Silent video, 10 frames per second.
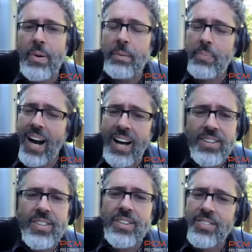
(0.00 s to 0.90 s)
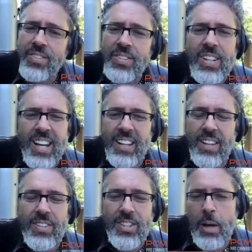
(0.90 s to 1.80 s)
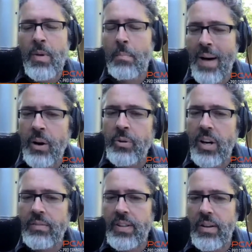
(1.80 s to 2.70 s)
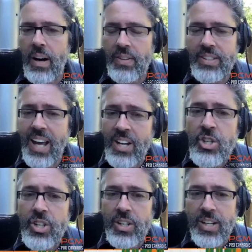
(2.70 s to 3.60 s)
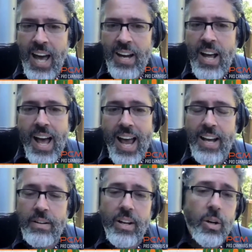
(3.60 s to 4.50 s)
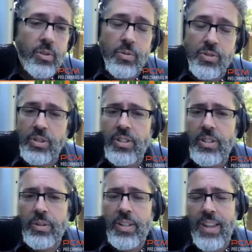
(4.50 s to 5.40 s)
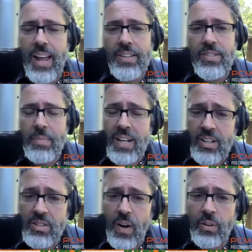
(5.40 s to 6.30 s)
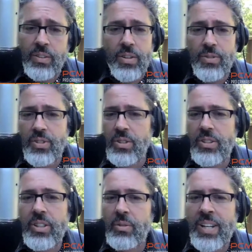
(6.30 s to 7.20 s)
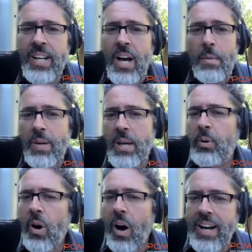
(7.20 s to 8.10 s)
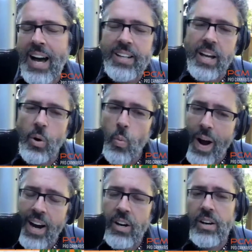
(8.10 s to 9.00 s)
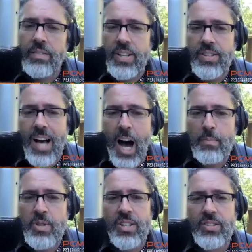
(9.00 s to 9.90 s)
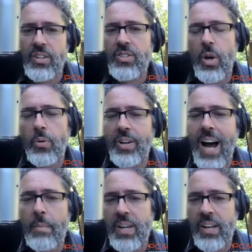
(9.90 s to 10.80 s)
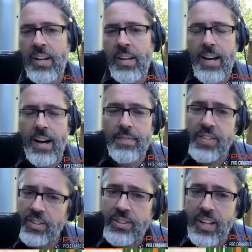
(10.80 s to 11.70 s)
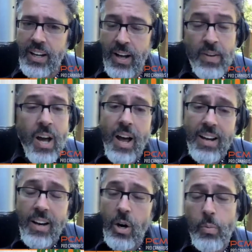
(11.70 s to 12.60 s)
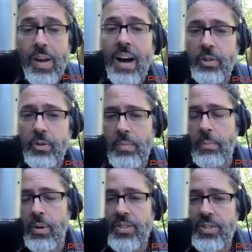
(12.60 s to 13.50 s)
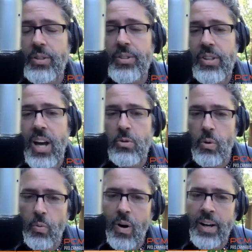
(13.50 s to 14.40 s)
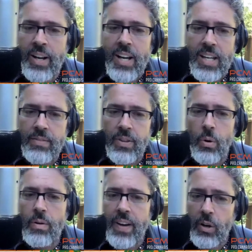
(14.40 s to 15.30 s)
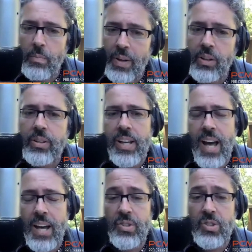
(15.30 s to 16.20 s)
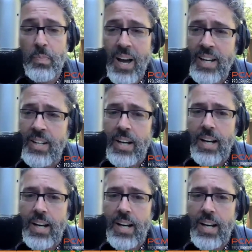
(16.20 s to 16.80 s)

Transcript: But but honestly, this isn't getting the same amount of of attention yet. And you know, to a certain degree, that's the media's fault, and to a certain degree, people are not yet aware of these options, and so they're not being facilitated up. And you know, we have to remember it's still a Schedule One, even though availability has spiked.